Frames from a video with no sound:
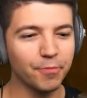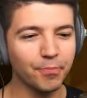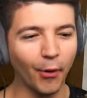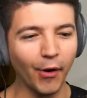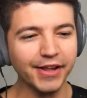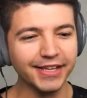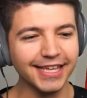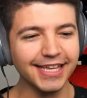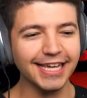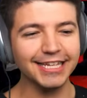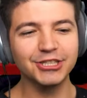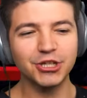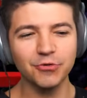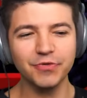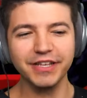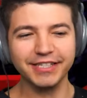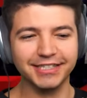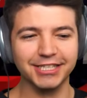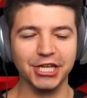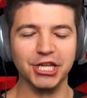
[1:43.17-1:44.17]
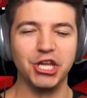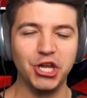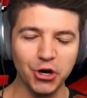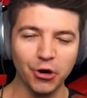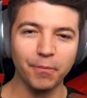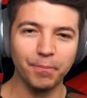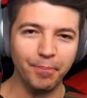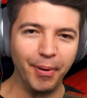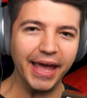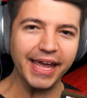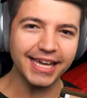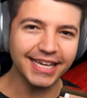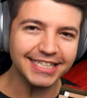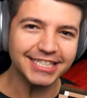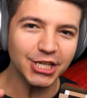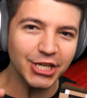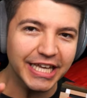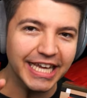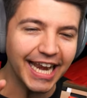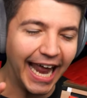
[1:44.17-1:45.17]
are breaking into the secure bank
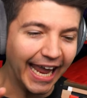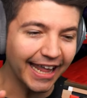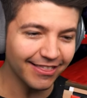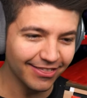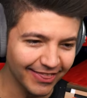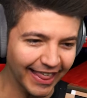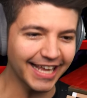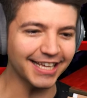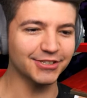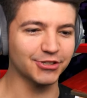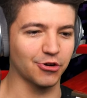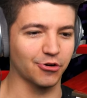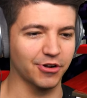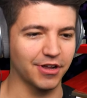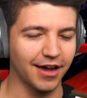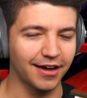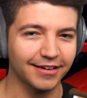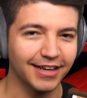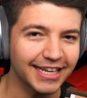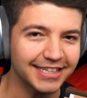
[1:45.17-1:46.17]
to get a laser gun.